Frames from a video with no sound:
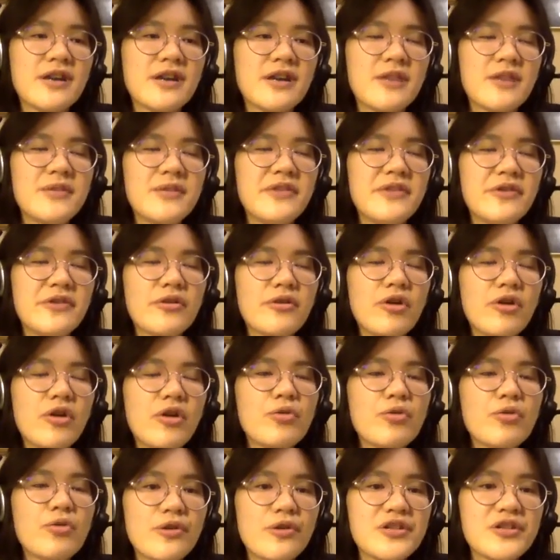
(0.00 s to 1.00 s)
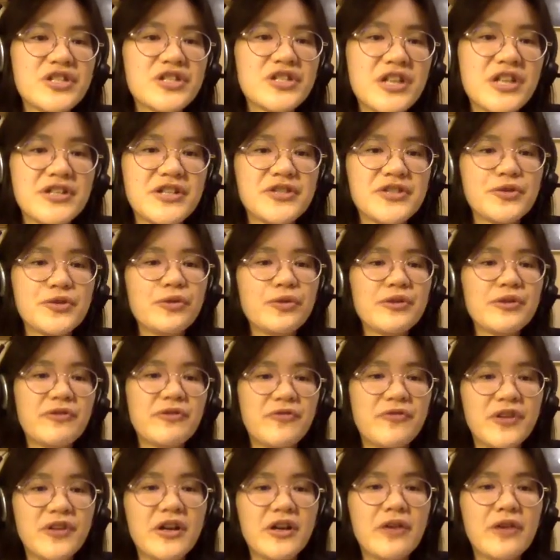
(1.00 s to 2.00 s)
I mean, there are works that solely
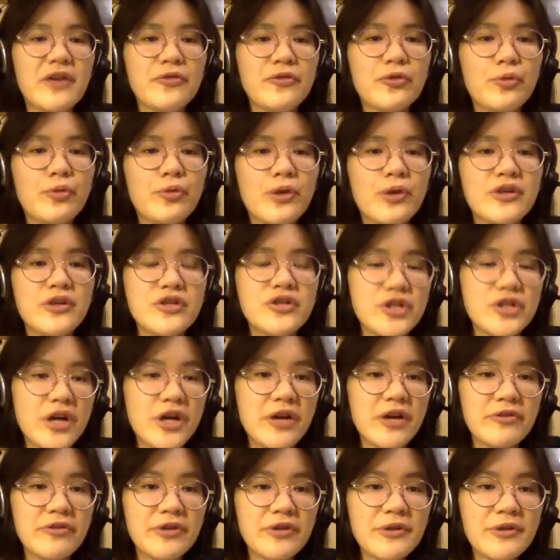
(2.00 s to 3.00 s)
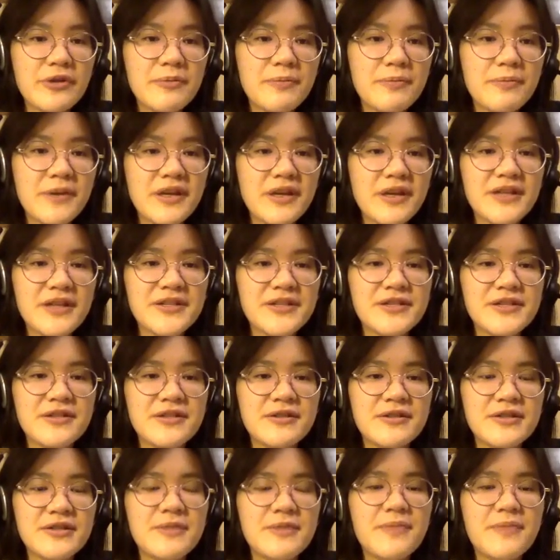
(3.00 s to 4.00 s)
fit under one genre, but it's
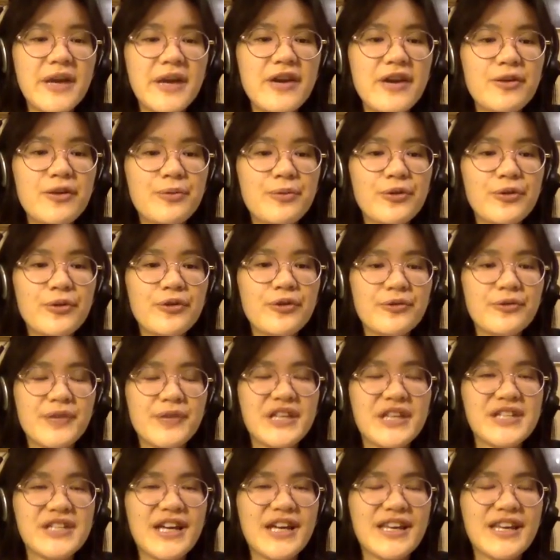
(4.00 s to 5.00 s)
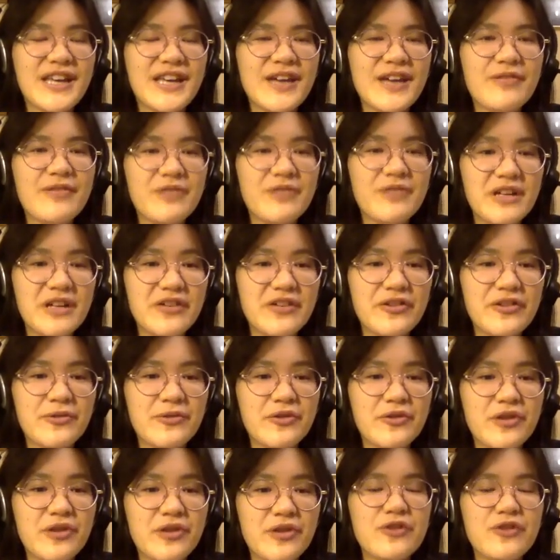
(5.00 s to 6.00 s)
debatable because I can't read the
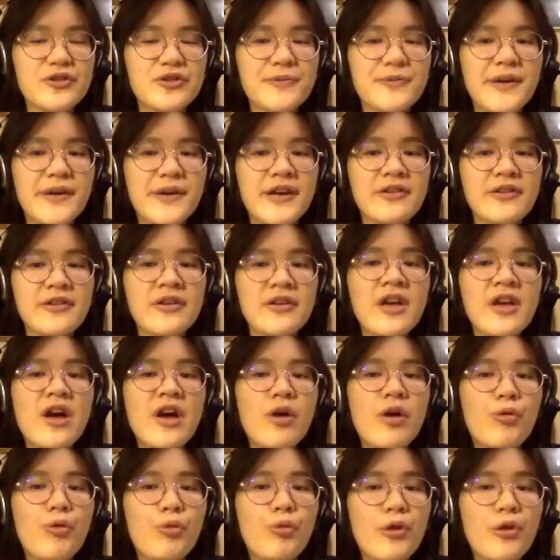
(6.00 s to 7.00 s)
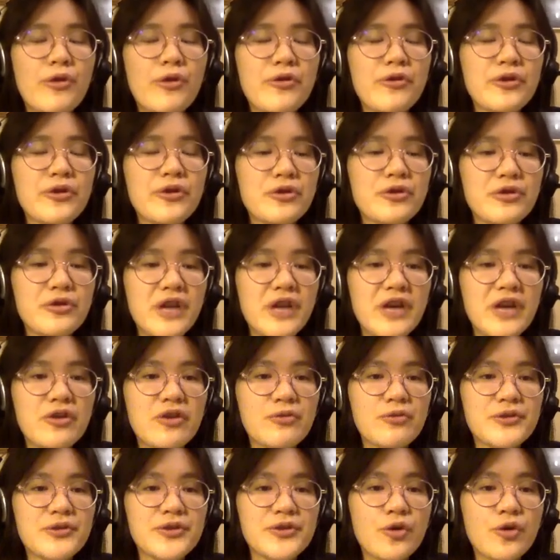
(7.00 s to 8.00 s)
creator's mind whether the creator
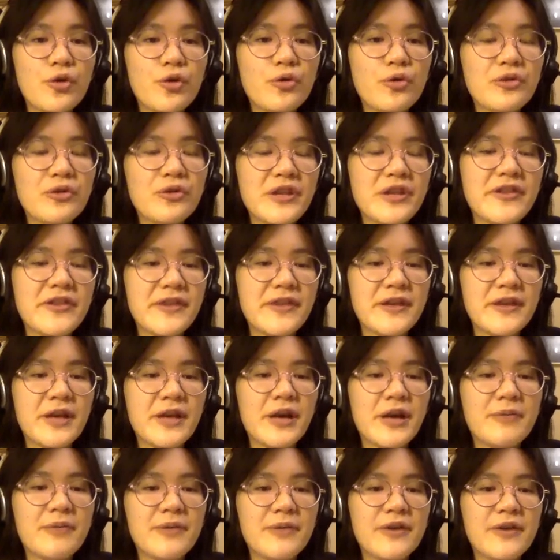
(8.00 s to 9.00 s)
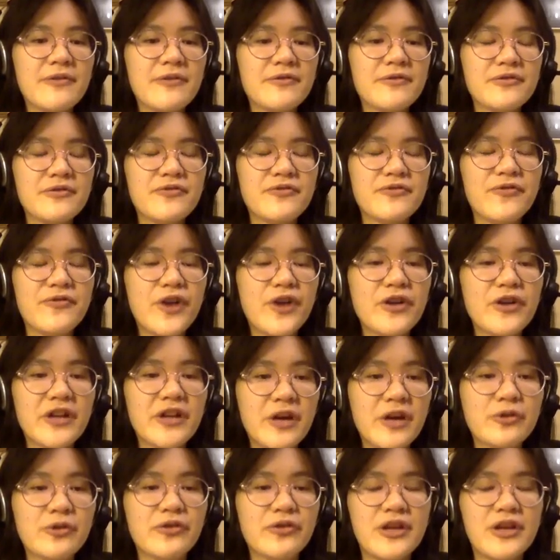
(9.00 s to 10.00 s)
was only thinking about
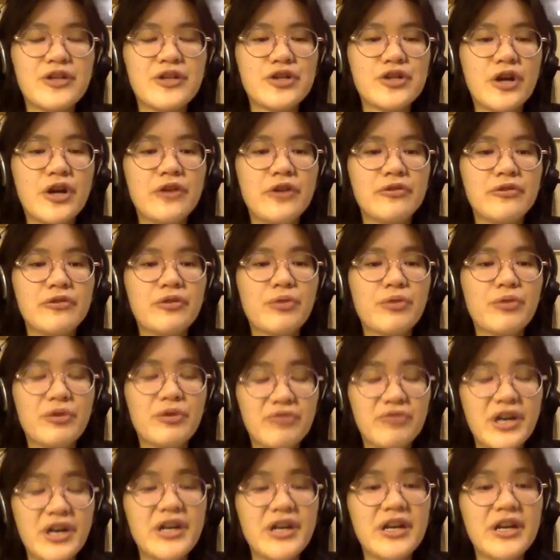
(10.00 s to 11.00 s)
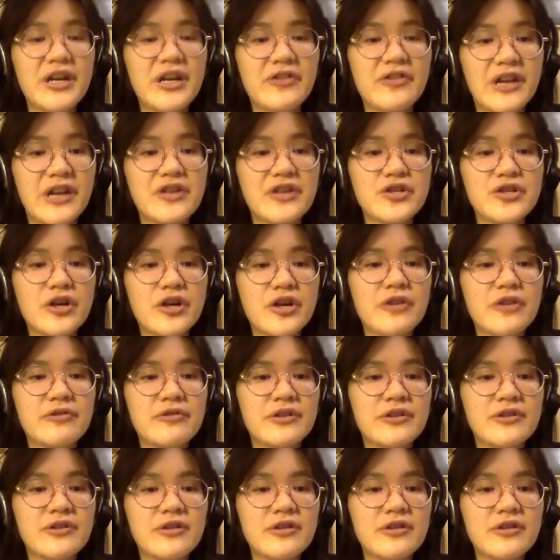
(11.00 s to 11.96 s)
falling under that genre when writing that genre.